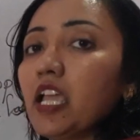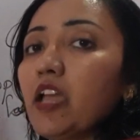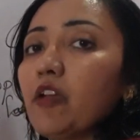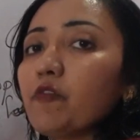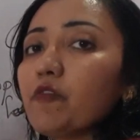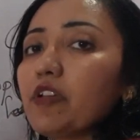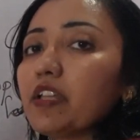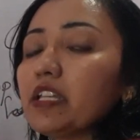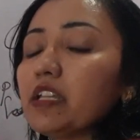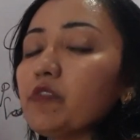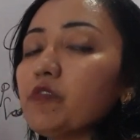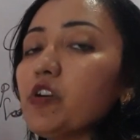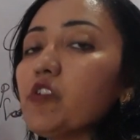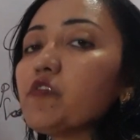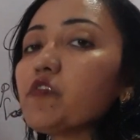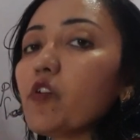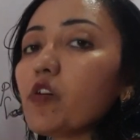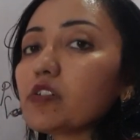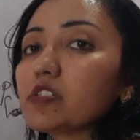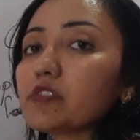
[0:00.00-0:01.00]
Whenever
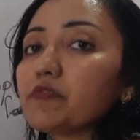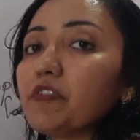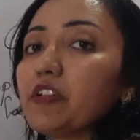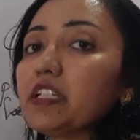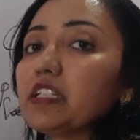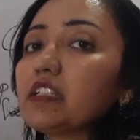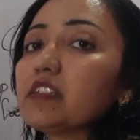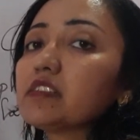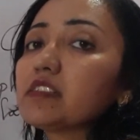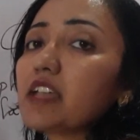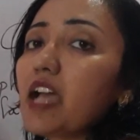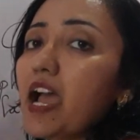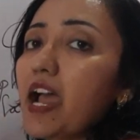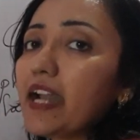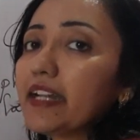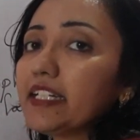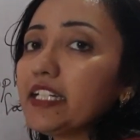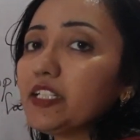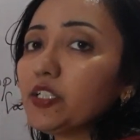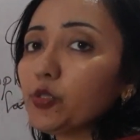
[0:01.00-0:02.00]
phosphate is
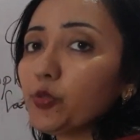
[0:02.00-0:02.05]
added to